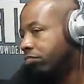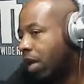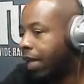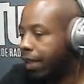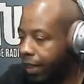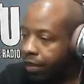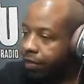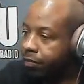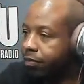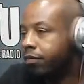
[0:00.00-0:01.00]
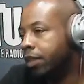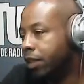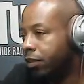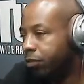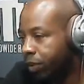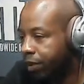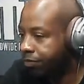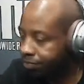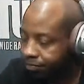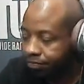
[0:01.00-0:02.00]
I get it, you know. But
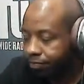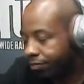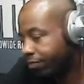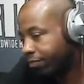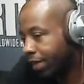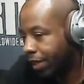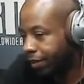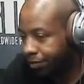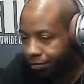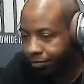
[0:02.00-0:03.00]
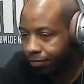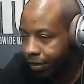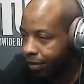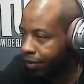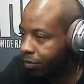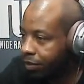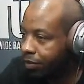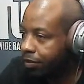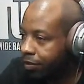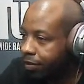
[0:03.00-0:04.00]
hey, Yeah, everybody talking
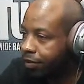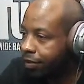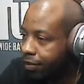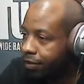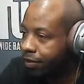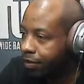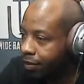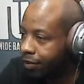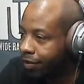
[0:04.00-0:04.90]
about this fight tonight.